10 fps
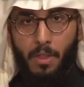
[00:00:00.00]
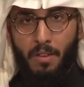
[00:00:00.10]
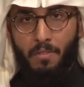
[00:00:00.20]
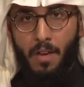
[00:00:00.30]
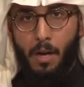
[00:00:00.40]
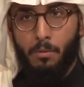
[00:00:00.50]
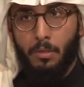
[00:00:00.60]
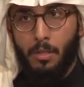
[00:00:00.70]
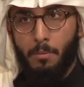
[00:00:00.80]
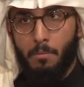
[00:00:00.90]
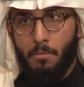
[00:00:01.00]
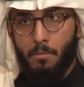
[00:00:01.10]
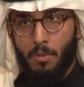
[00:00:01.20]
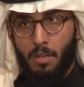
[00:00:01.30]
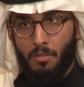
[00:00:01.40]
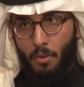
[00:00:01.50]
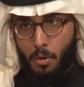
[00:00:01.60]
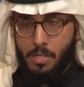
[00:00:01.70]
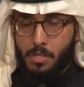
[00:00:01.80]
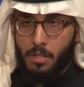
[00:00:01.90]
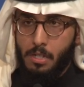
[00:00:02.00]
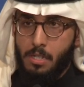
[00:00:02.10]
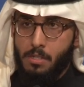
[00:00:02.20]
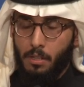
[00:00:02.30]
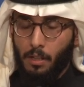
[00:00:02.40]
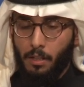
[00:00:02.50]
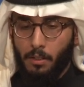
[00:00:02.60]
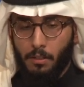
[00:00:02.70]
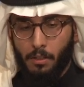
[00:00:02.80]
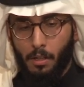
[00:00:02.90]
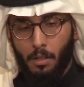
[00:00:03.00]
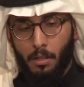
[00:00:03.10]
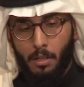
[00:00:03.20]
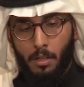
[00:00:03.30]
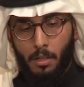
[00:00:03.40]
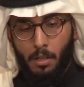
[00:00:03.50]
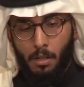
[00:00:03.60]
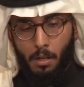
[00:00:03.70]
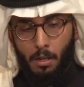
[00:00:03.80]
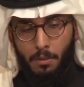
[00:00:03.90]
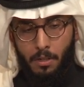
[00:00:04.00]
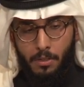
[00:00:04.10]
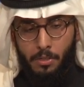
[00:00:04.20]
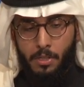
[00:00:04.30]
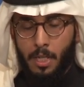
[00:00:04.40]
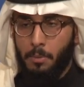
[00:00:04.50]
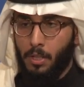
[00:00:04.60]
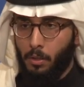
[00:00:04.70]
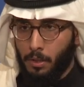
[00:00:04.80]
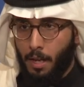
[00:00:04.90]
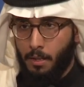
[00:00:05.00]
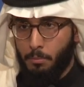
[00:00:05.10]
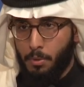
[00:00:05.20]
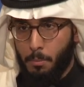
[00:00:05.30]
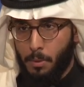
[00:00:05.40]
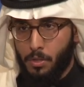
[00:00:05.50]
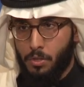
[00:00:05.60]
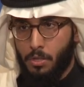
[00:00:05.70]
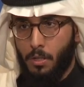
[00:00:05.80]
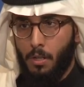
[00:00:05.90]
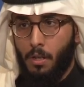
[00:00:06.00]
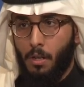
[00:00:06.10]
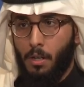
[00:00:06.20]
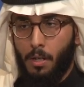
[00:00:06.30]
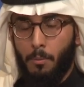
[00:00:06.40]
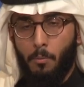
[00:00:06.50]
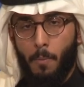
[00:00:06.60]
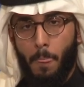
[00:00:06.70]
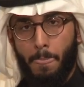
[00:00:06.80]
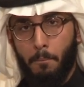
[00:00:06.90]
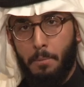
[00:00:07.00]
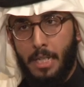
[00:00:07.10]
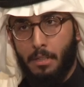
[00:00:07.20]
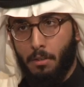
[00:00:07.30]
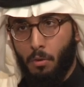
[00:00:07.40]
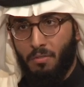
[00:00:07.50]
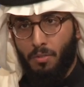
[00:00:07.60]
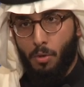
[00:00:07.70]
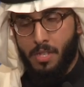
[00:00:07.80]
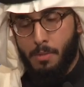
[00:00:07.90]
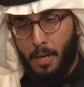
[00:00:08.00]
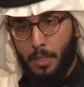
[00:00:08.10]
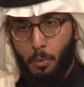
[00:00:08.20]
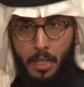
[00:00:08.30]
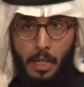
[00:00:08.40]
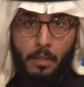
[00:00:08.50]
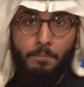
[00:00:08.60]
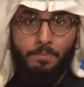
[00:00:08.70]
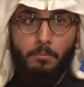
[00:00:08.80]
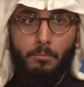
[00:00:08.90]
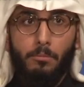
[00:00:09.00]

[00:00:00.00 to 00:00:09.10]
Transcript: They found their voices and their entertainment online, pretty much. Be it their own voices by tweeting.